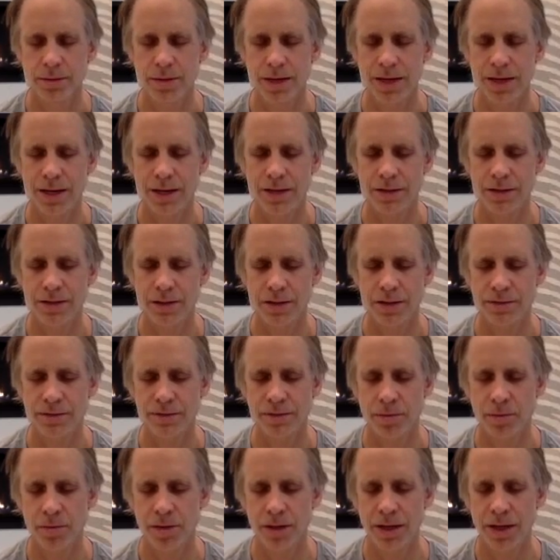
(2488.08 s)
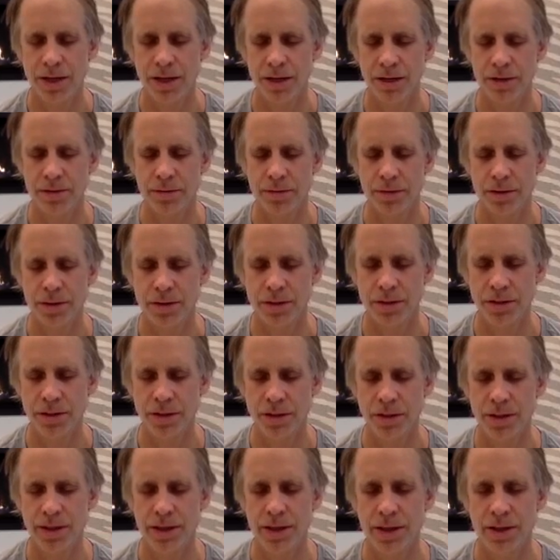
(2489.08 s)
The rising of the breath with
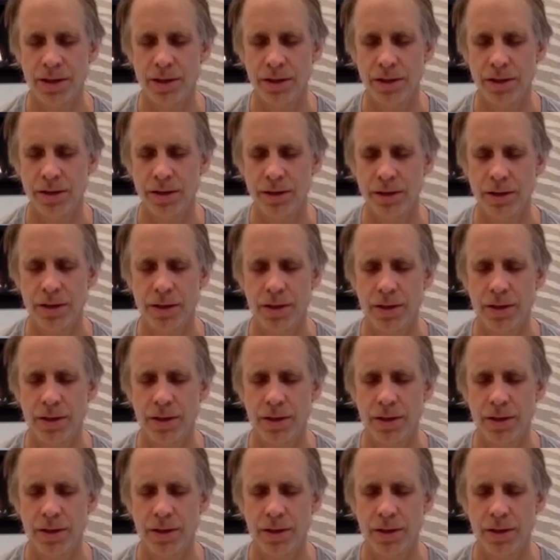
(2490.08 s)
each inhale,